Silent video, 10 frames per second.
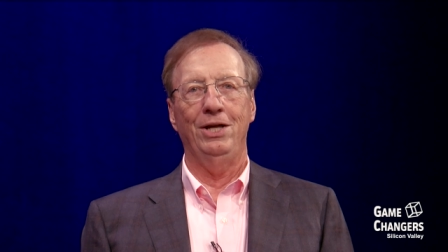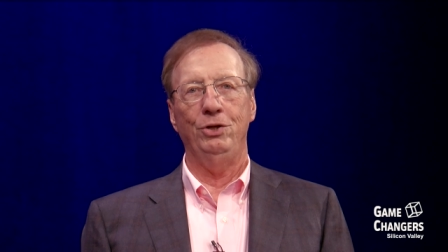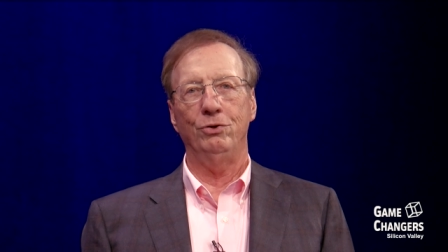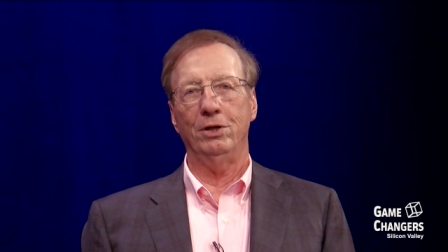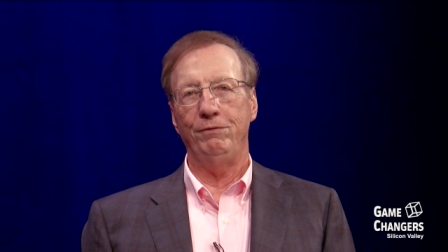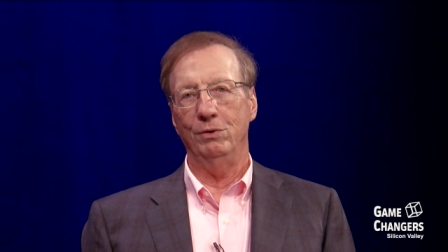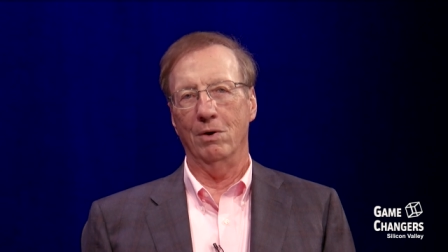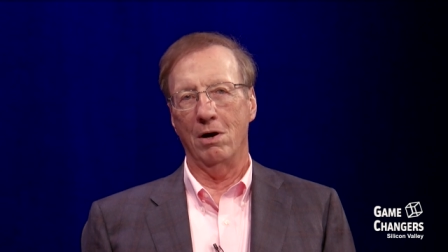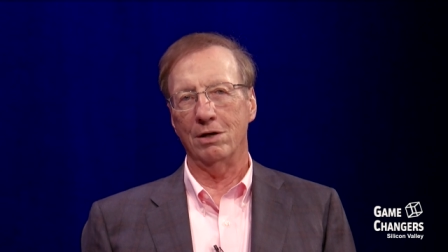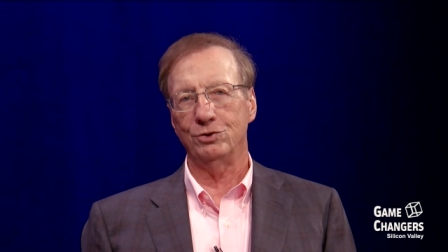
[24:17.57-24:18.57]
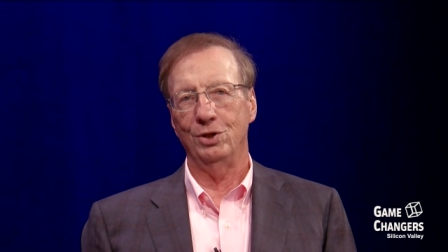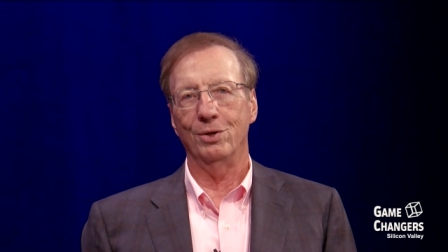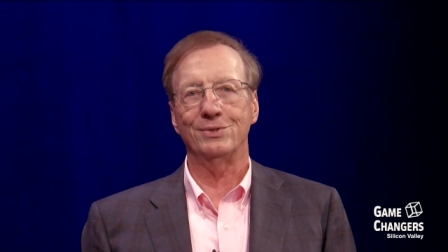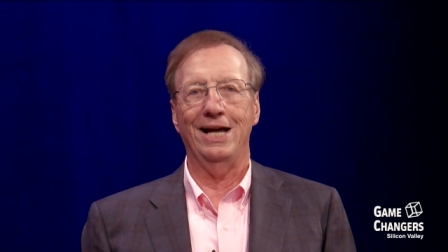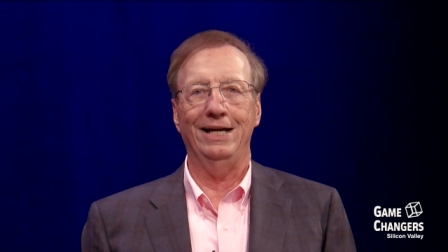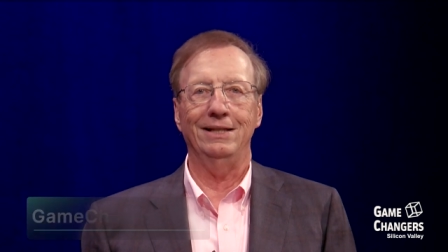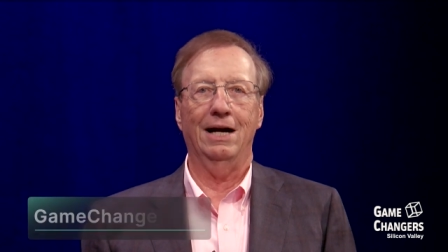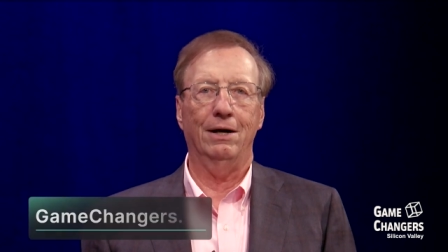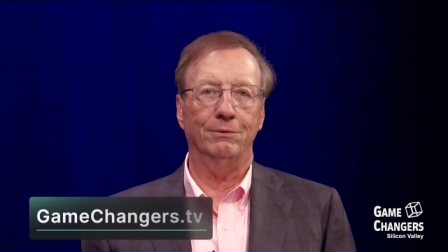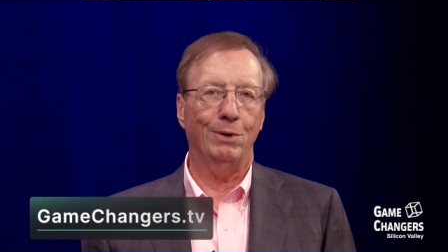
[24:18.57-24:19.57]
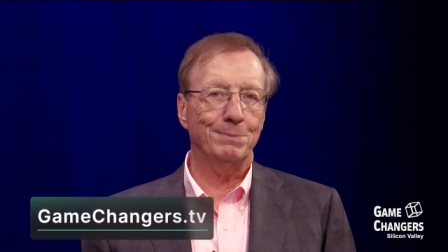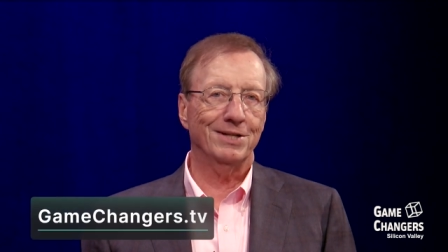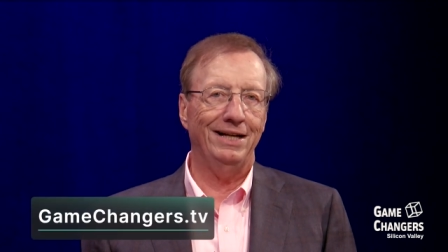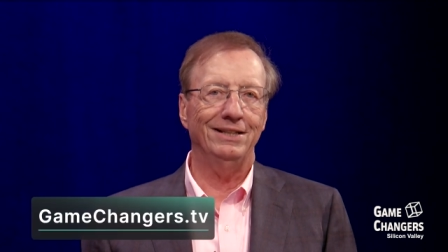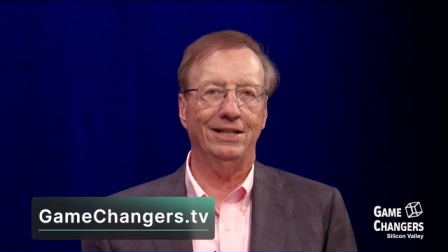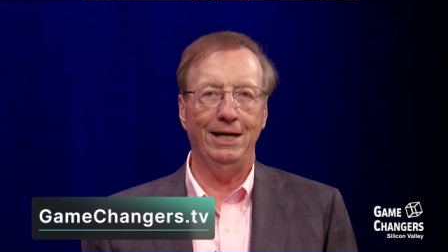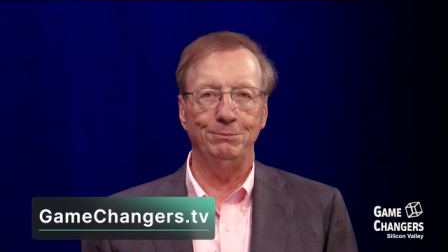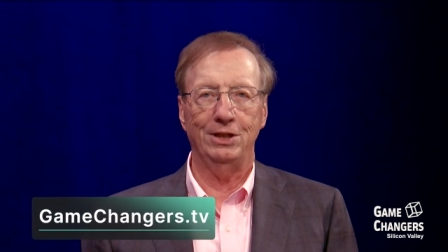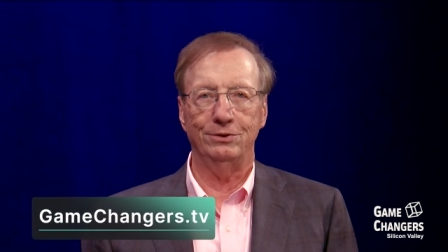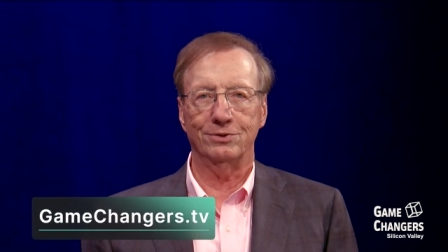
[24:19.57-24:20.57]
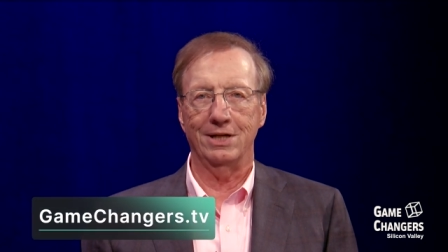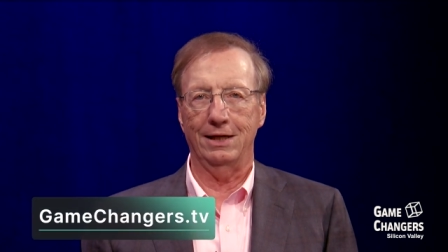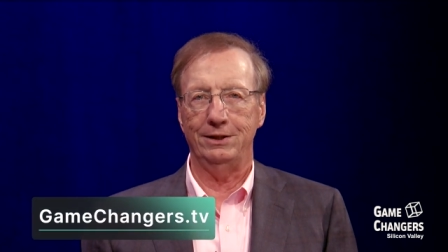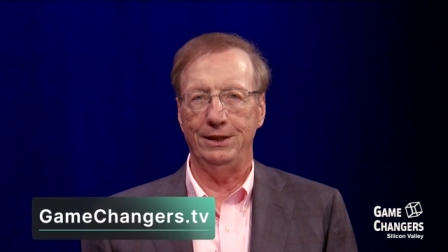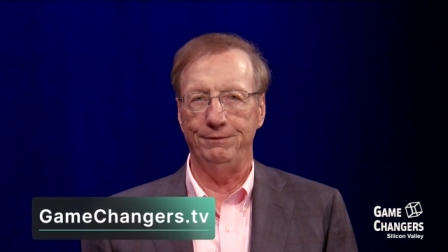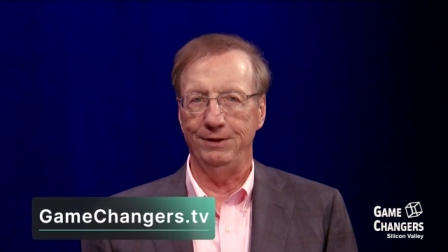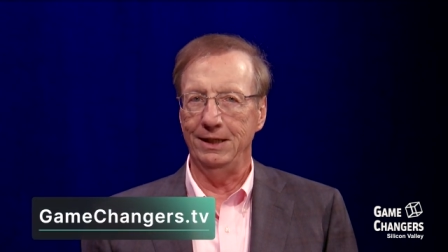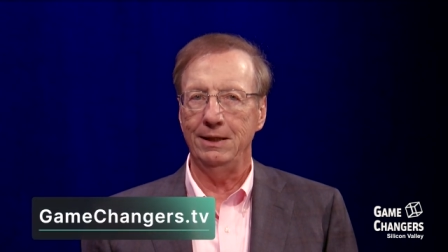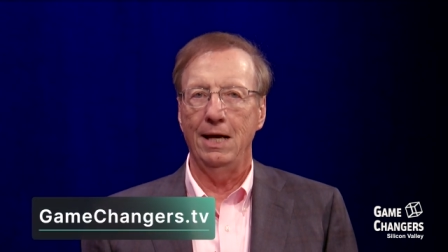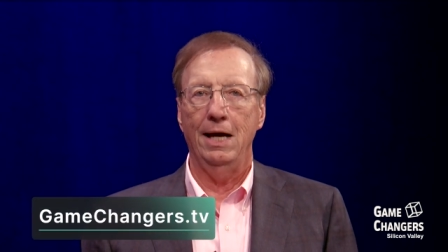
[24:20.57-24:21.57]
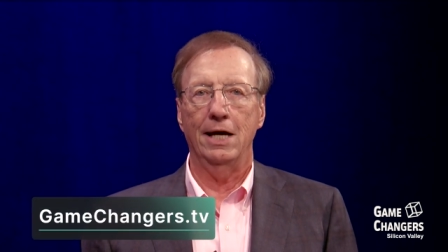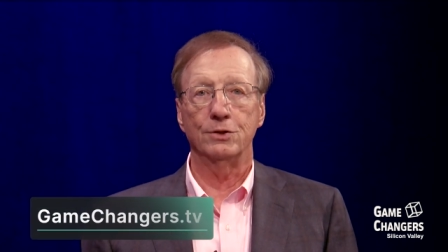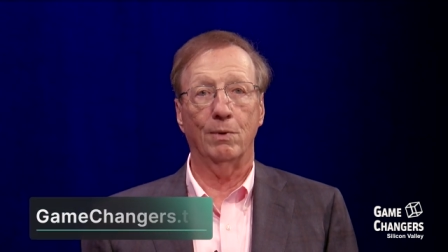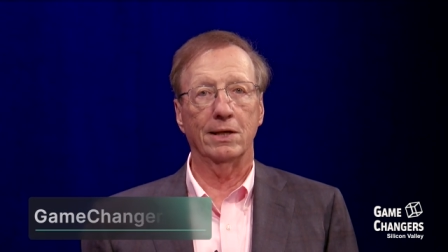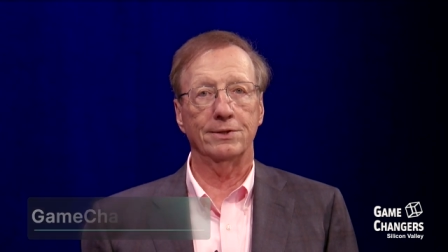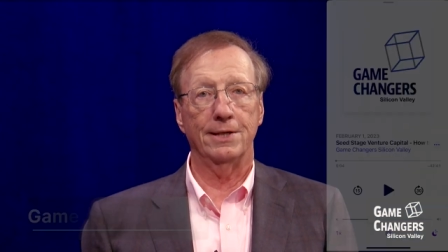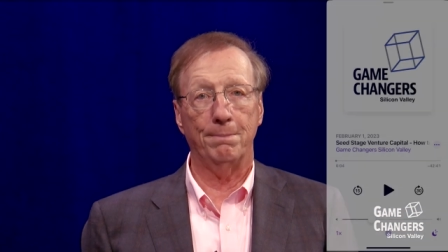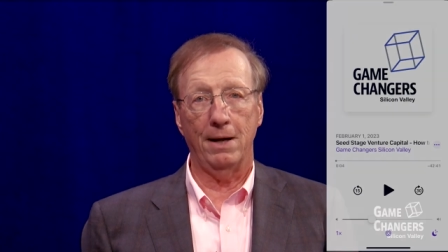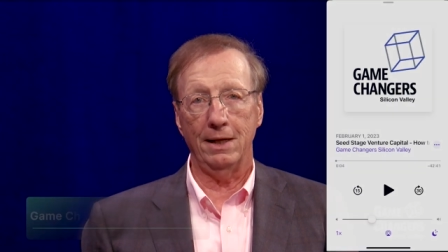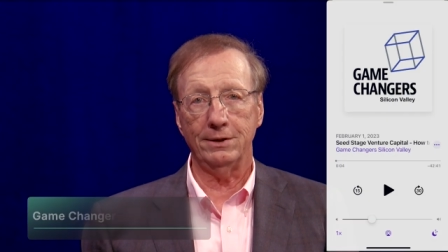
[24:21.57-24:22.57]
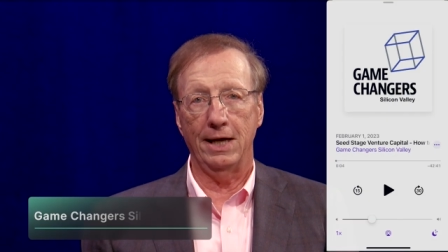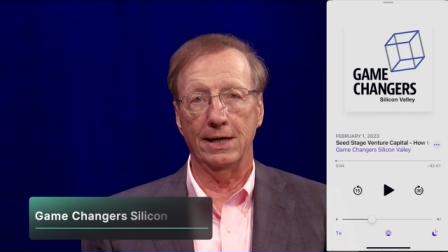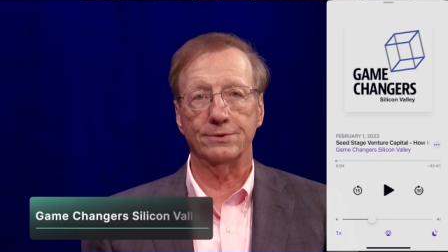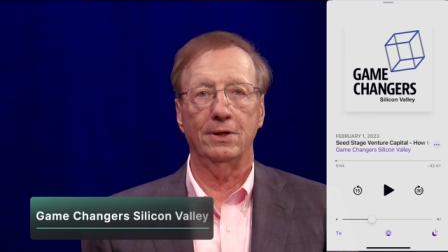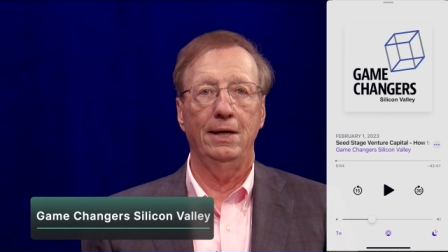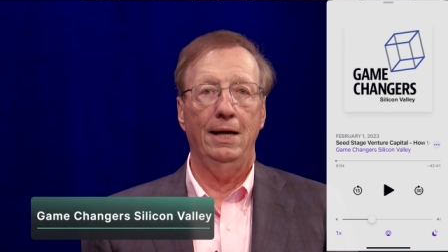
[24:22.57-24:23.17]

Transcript: You can view all shows at our website, gamechangers.tv, as well as the podcast